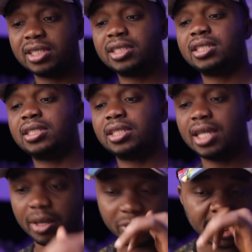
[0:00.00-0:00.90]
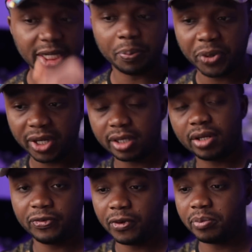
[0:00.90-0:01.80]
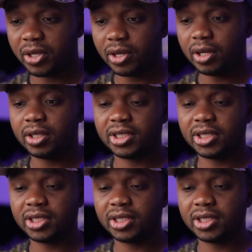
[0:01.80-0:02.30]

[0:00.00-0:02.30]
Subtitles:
This is separate from the